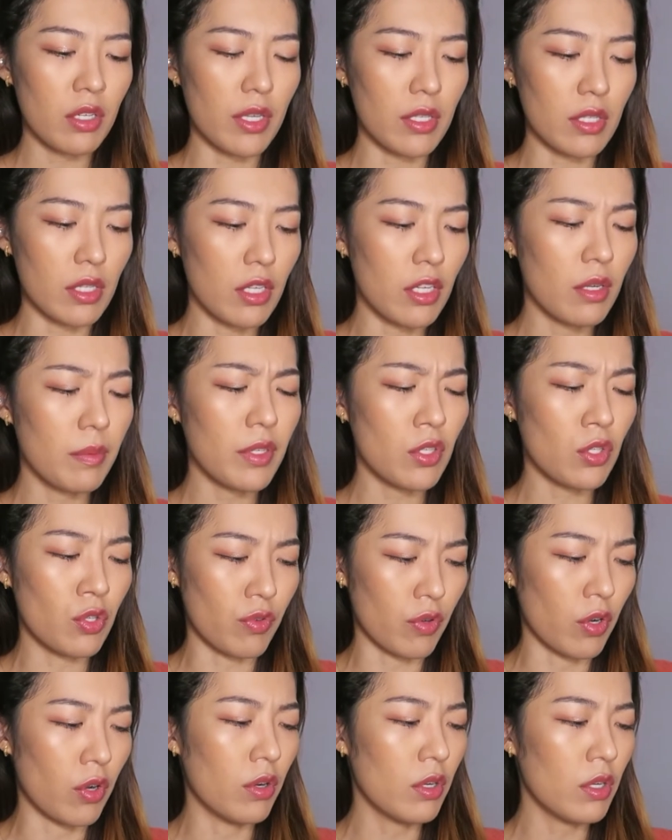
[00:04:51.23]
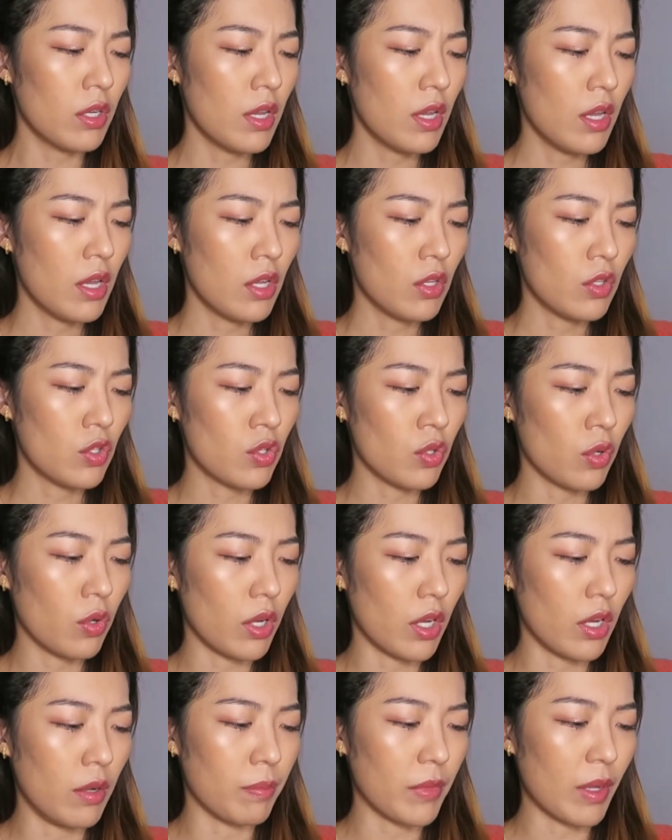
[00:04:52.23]
It's a little bit strong, so
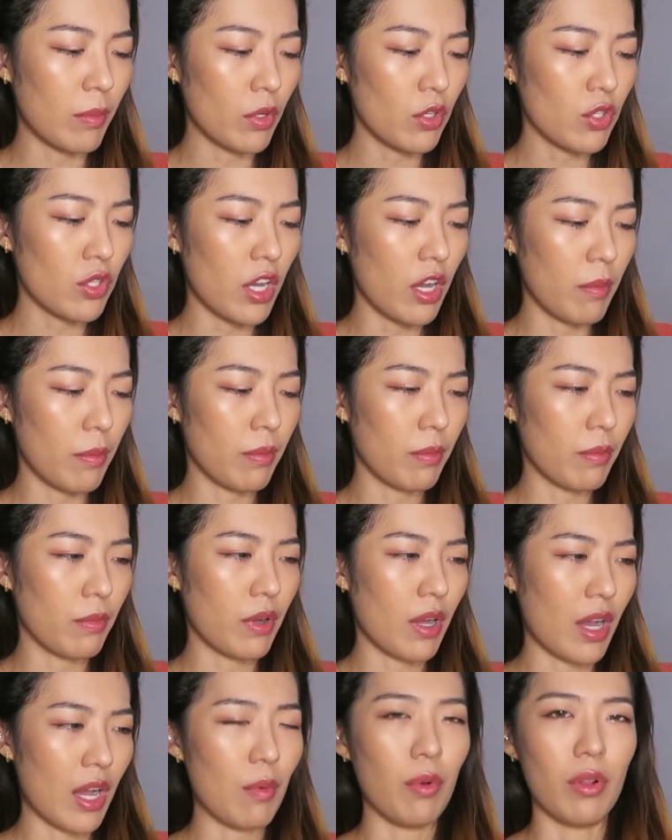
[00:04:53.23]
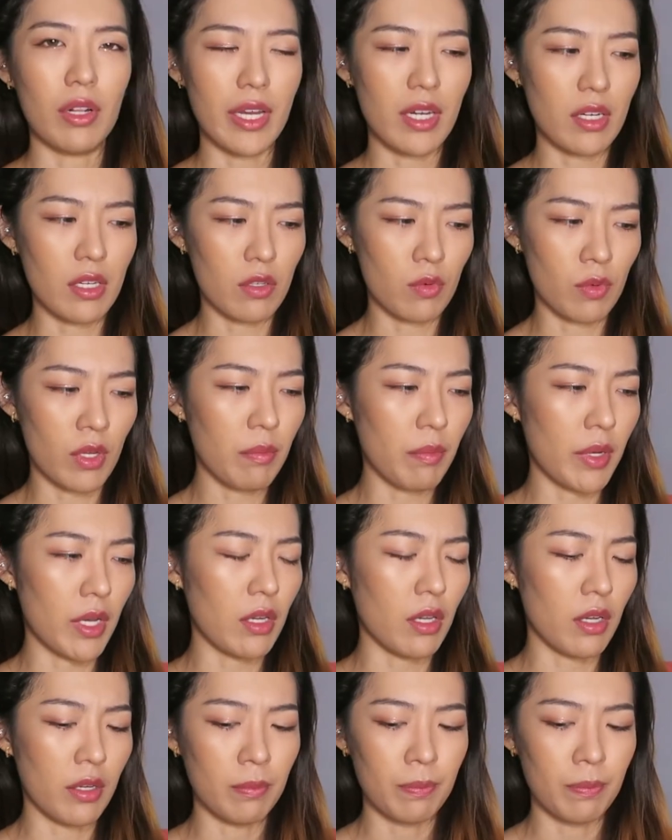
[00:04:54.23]
I'm not sure how I will like this one, but